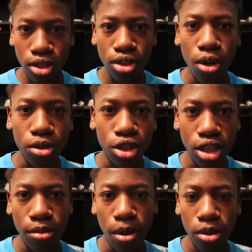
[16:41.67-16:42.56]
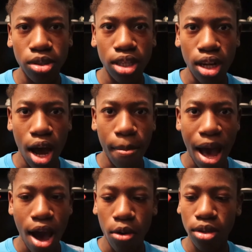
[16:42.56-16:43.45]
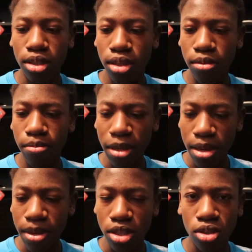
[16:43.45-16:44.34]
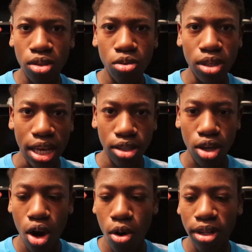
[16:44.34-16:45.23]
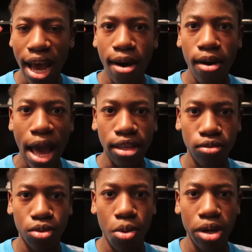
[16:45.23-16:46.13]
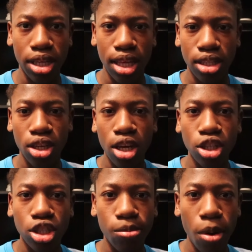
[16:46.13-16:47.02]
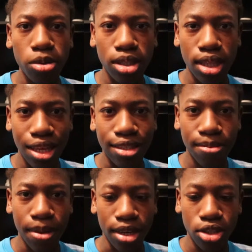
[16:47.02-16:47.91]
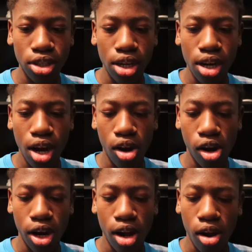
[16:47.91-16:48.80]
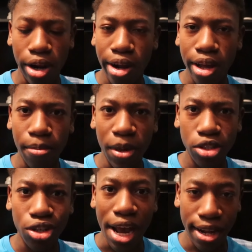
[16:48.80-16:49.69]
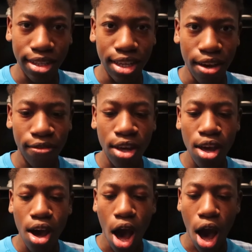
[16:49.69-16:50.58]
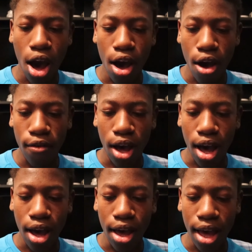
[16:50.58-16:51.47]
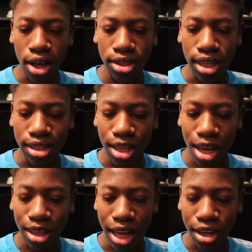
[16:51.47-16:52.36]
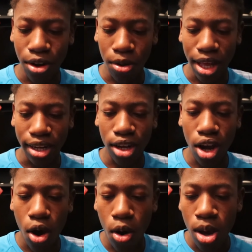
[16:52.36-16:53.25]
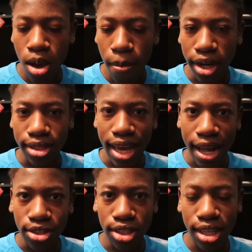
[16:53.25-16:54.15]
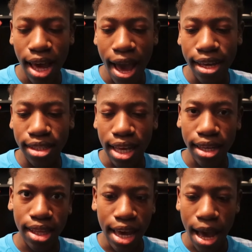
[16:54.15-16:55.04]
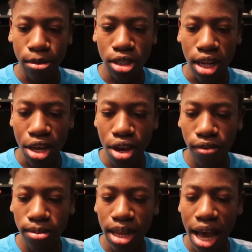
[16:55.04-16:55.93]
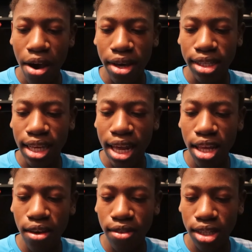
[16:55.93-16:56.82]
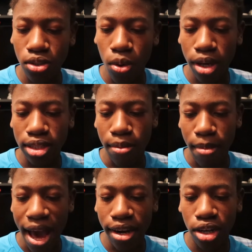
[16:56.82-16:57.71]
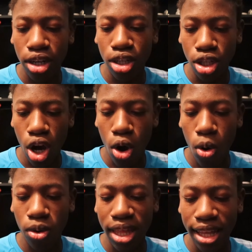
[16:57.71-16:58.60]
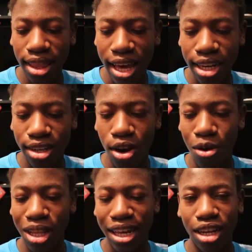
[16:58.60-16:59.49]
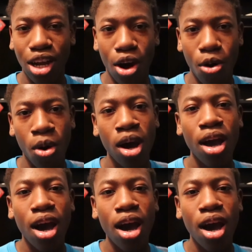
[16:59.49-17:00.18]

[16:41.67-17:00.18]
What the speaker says: So Chili posted about maybe 2 days ago now, as of recording this. She posted this picture, or a picture and gif of Elsa saying "Let it go, let it go," but attached to that is like the caption, "A year from now, is any of this going to matter? No, then let it go, let it go."